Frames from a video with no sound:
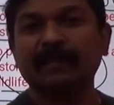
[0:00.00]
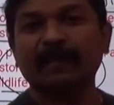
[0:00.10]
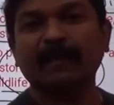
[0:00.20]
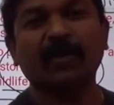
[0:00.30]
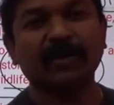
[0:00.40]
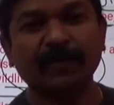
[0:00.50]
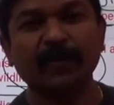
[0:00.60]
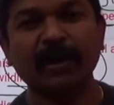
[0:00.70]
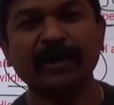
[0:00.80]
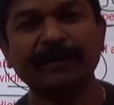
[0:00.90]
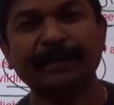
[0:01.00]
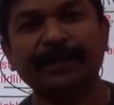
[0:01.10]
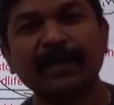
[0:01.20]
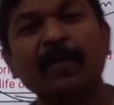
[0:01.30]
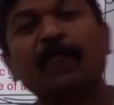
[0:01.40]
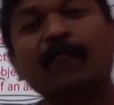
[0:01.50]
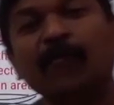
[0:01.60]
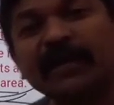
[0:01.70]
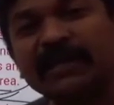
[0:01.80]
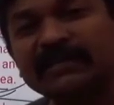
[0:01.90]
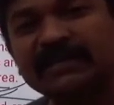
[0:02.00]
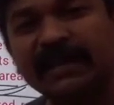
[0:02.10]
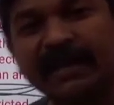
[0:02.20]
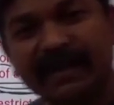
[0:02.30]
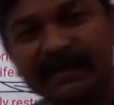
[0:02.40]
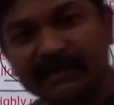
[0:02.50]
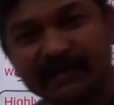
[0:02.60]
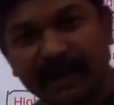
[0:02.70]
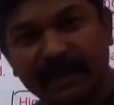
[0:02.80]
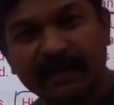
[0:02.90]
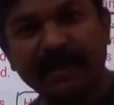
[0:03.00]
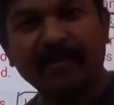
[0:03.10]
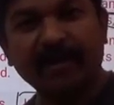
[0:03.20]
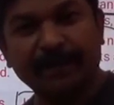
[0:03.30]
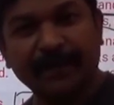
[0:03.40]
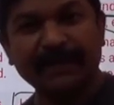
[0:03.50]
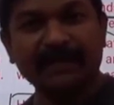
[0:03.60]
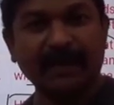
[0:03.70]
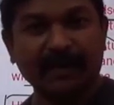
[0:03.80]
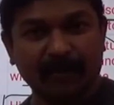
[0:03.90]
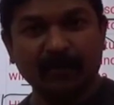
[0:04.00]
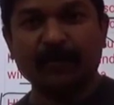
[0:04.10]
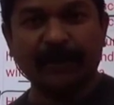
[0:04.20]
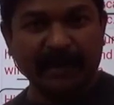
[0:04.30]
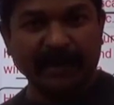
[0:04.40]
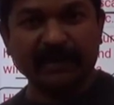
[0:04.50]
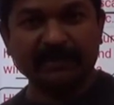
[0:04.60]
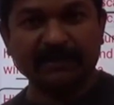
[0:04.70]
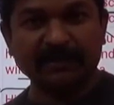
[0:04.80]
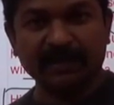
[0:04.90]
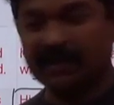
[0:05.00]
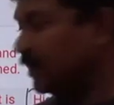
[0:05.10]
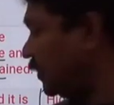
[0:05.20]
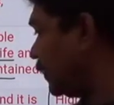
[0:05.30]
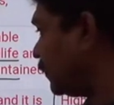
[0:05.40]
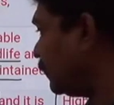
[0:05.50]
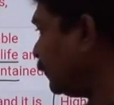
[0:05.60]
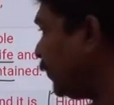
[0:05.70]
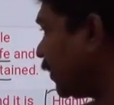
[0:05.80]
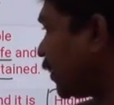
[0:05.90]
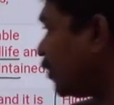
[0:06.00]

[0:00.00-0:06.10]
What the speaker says: Got the point? What is the recent development that took place because